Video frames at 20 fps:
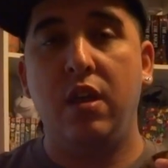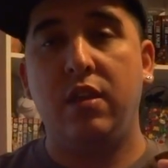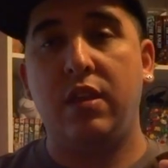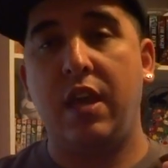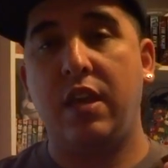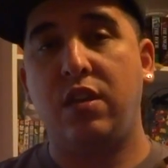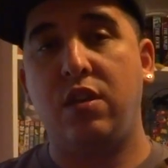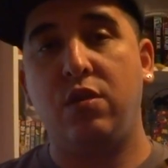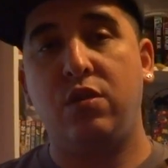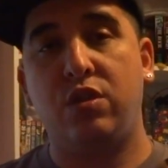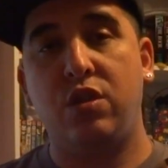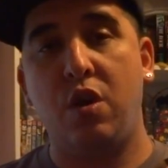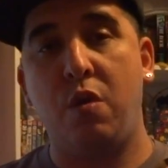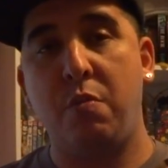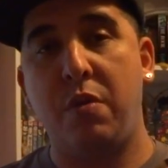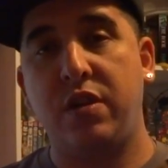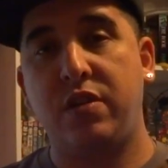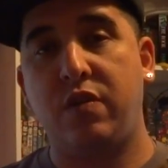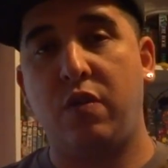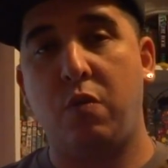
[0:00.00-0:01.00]
Thank you so
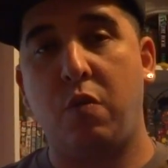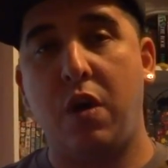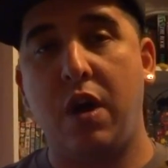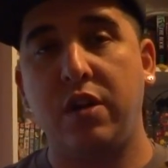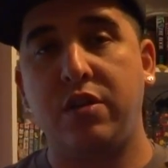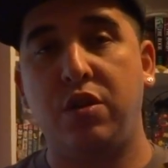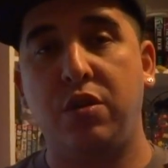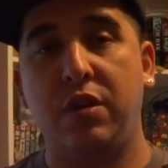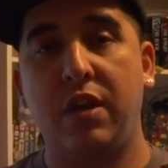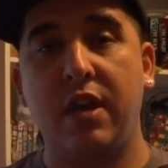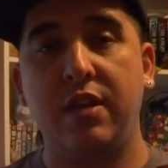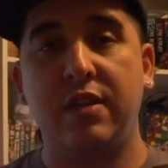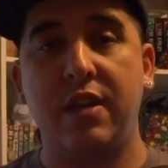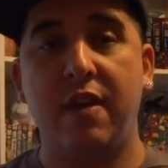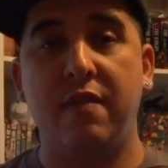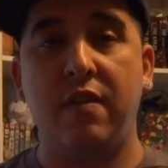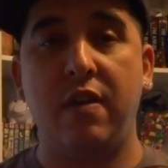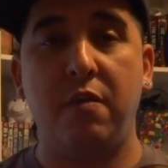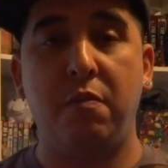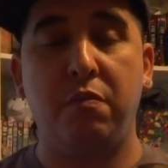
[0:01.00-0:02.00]
much for watching. You guys
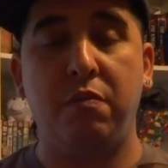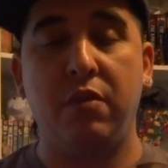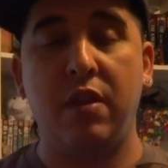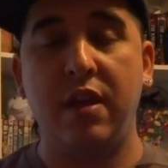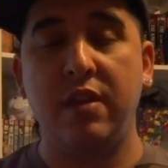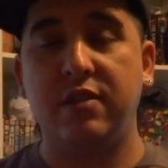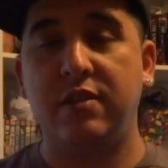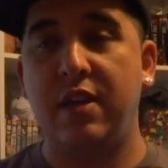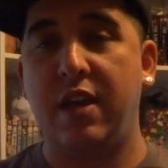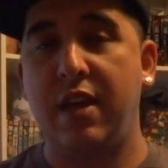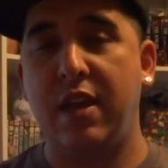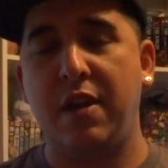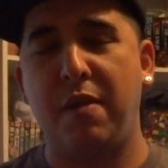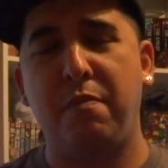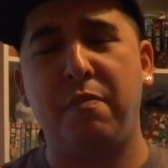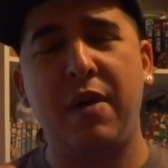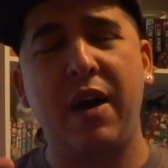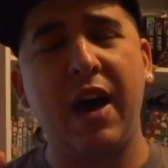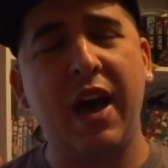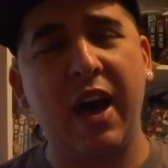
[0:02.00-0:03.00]
have a blessed day and a
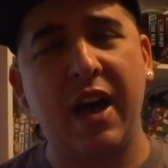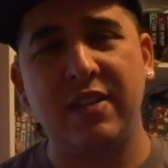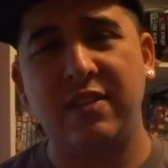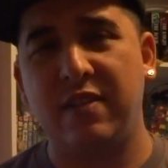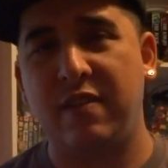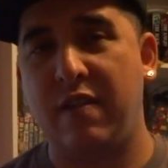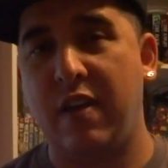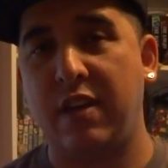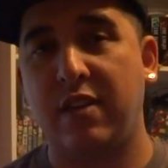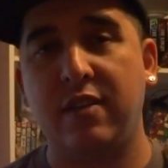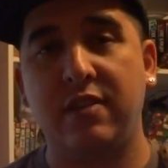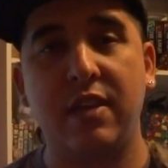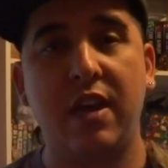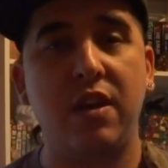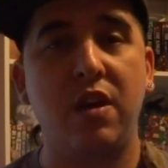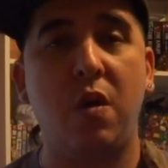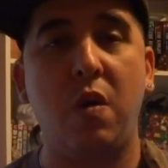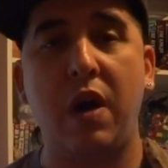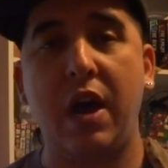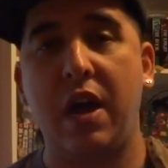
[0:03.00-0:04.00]
positive day, because I
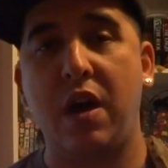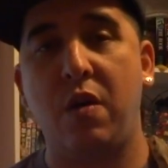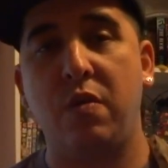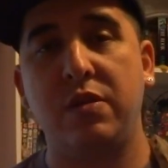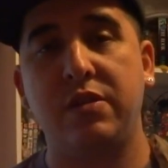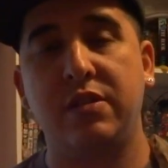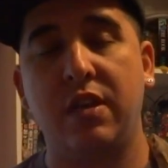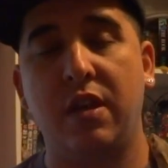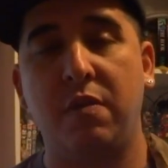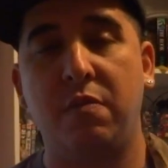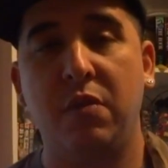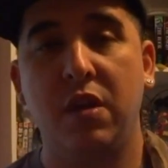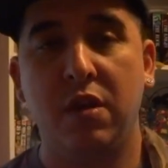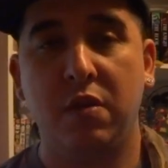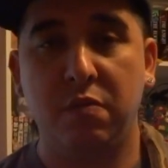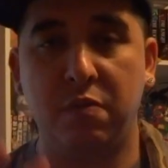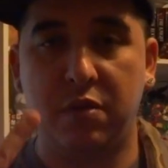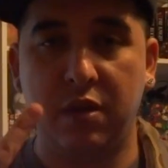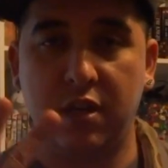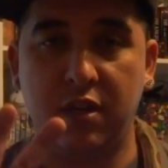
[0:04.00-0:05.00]
know I always am.
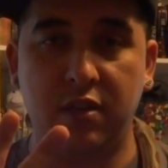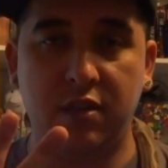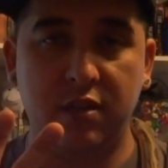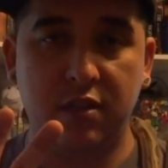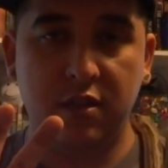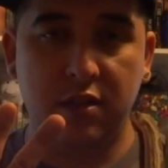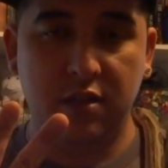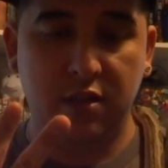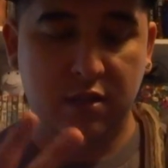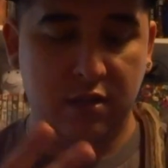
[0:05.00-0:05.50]
Peace.